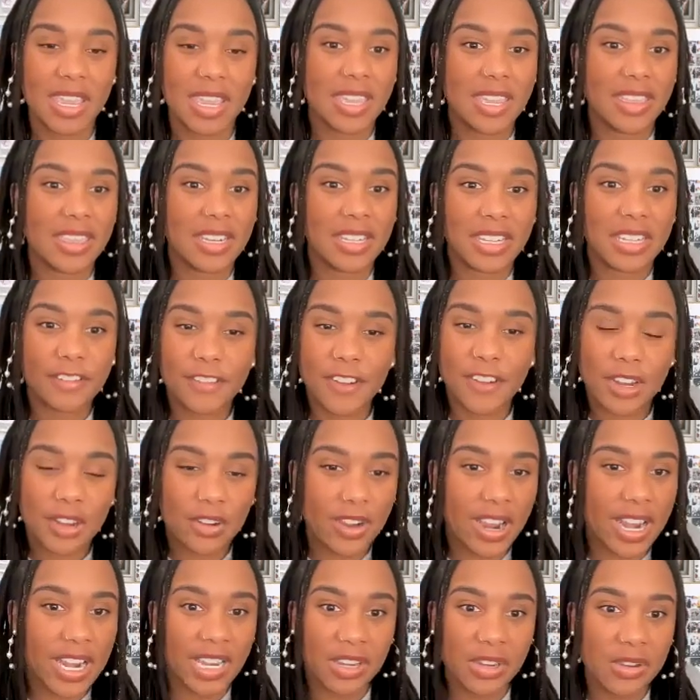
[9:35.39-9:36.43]
the different
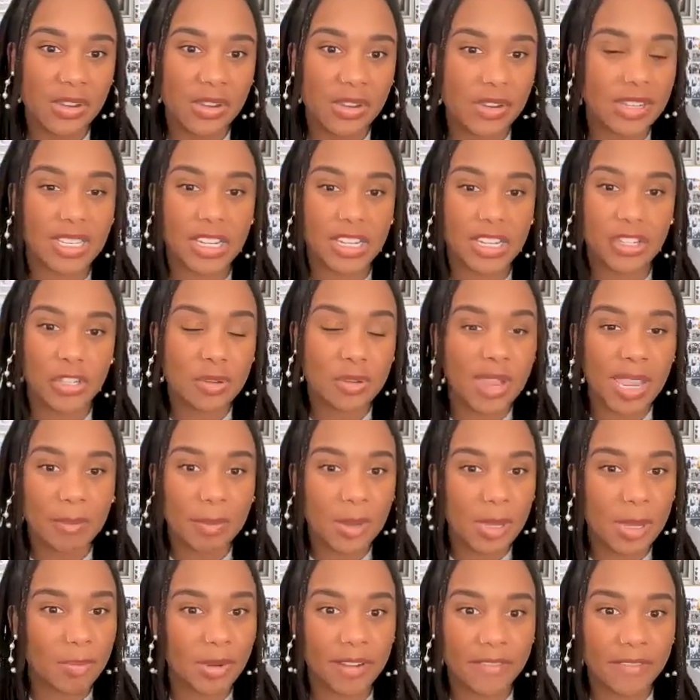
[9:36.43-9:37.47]
credit unions that you might be
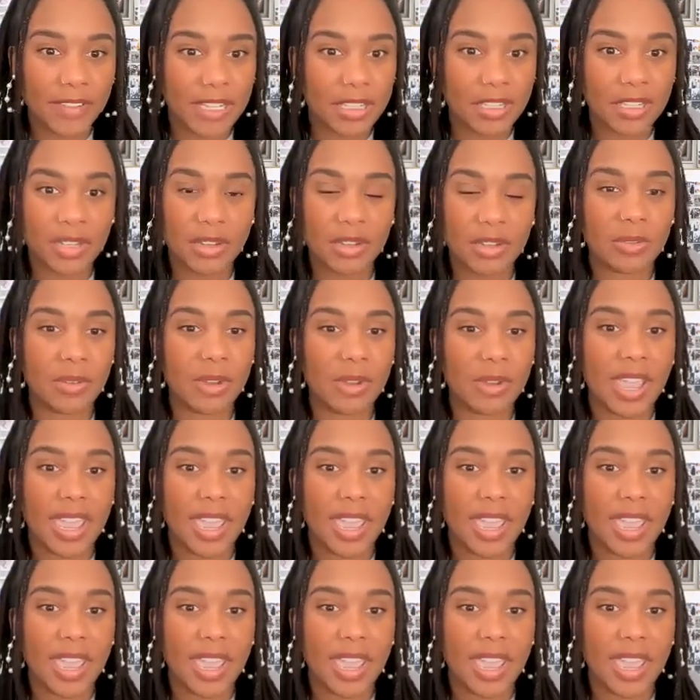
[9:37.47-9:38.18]
privy to,